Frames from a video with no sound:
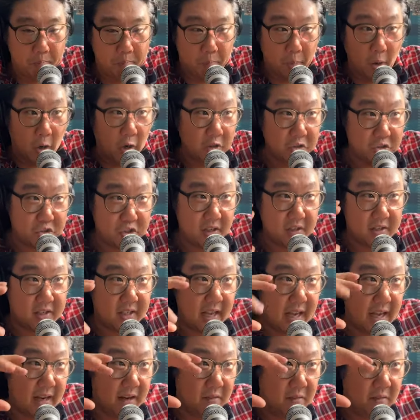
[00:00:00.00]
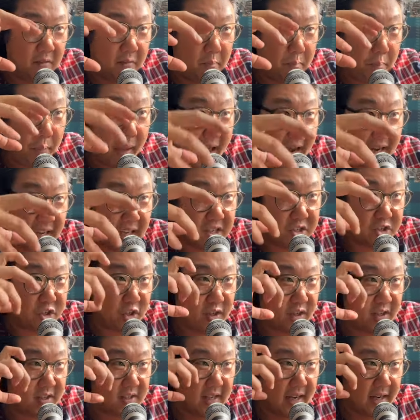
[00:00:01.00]
bulges and
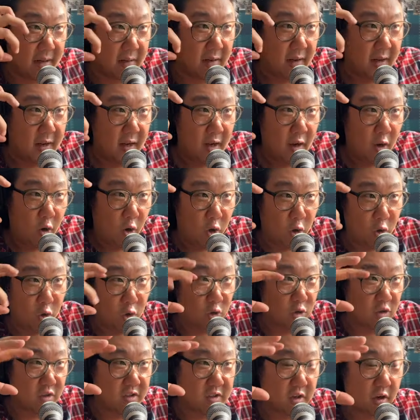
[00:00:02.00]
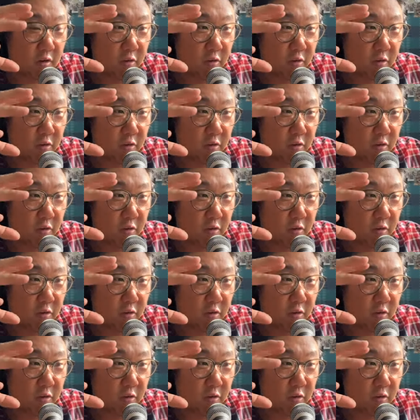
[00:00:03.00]
packages and holes are